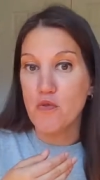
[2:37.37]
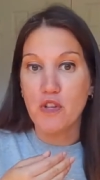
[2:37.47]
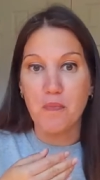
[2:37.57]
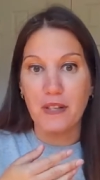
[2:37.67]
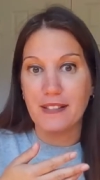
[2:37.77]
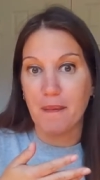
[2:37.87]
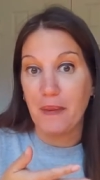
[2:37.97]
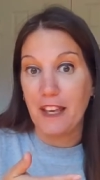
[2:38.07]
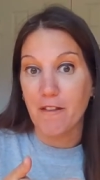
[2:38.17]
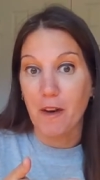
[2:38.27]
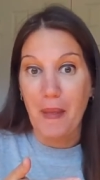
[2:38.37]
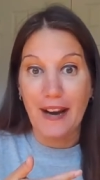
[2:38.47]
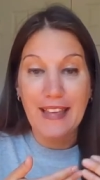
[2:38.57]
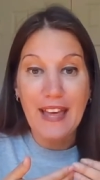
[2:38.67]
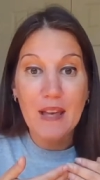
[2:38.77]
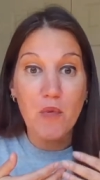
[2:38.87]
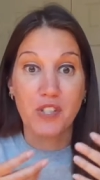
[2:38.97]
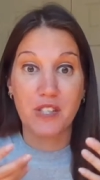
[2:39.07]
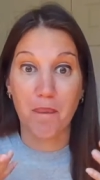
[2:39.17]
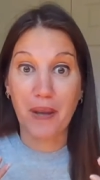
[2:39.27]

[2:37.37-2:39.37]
you could bring something in from that game or some